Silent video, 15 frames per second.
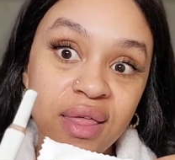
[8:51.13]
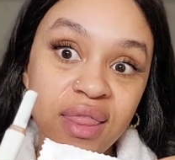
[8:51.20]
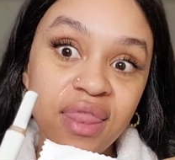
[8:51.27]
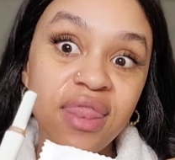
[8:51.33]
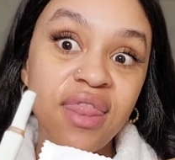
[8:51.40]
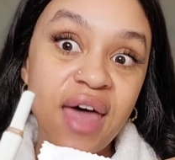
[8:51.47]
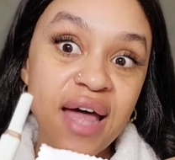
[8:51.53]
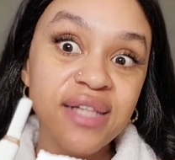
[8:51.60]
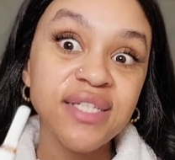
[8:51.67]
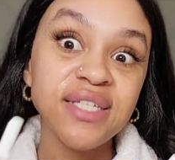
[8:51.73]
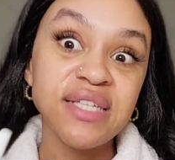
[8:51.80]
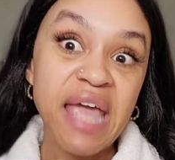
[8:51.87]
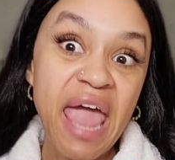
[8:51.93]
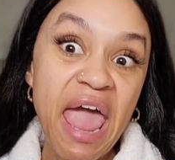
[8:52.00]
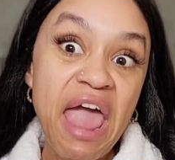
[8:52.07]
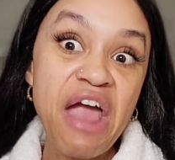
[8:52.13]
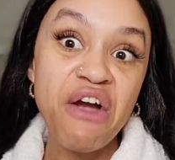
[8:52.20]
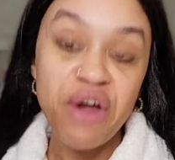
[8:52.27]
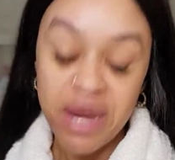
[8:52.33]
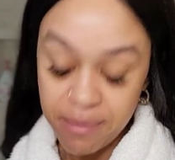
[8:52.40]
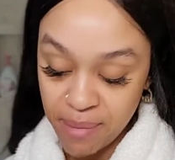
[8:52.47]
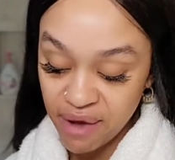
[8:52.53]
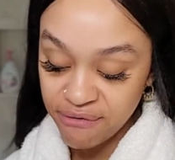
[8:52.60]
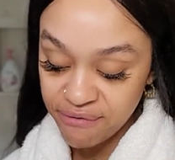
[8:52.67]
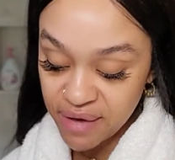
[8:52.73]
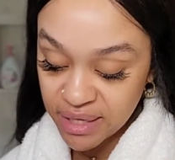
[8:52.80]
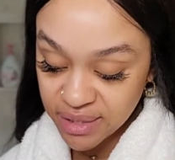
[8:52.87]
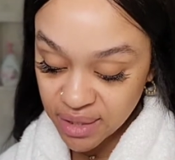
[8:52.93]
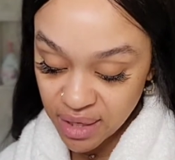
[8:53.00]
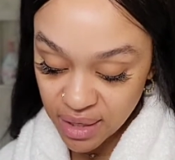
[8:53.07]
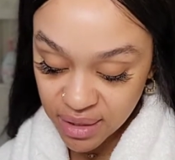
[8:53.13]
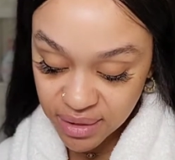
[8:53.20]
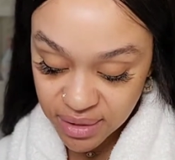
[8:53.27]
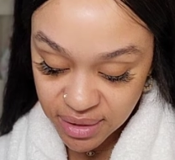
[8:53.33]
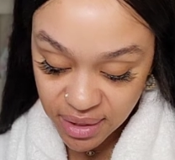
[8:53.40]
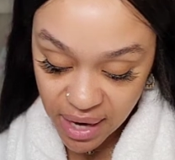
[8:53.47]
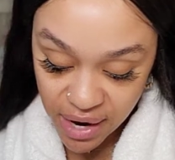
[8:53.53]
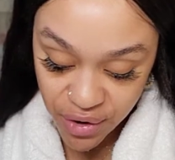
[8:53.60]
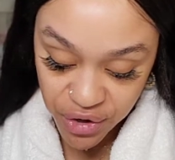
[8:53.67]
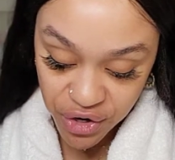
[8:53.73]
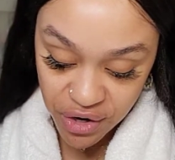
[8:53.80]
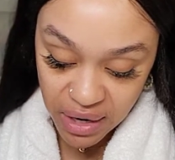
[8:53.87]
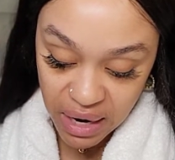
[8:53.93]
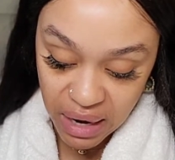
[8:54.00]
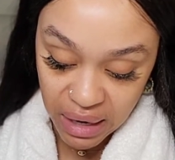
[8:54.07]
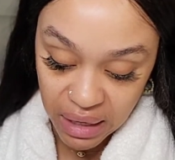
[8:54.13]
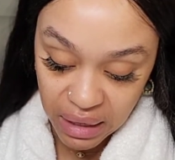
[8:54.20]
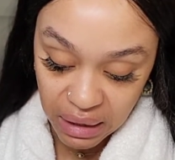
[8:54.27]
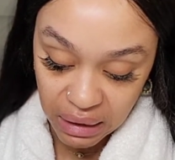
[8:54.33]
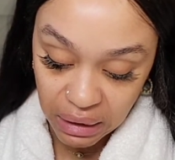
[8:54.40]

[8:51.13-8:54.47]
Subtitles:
That's hair in my face, guys. I know you're like,